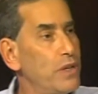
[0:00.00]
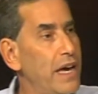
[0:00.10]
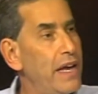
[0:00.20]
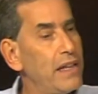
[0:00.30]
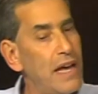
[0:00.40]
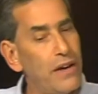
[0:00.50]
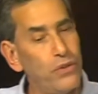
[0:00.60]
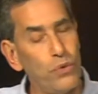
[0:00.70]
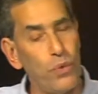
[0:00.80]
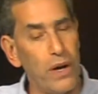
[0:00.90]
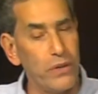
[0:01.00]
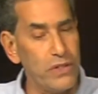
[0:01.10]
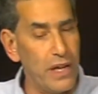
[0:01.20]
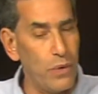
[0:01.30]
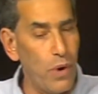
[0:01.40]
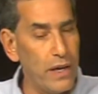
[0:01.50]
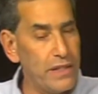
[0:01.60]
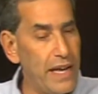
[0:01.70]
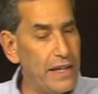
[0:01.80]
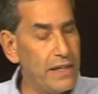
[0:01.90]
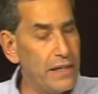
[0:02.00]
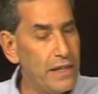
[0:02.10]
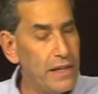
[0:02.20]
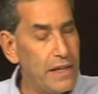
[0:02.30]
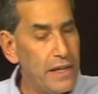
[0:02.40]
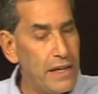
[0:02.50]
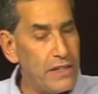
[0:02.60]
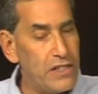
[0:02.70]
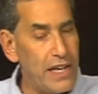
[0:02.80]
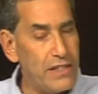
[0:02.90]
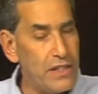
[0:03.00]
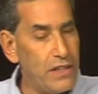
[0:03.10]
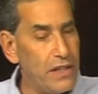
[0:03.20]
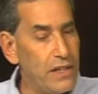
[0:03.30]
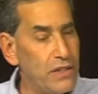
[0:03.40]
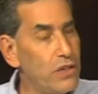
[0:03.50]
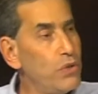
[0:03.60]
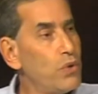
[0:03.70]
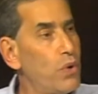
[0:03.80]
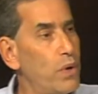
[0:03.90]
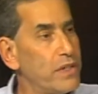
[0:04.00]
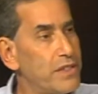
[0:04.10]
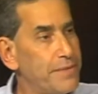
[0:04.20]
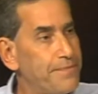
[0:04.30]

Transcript: We'll get a lot of new runners that'll want to take a chance at the new course.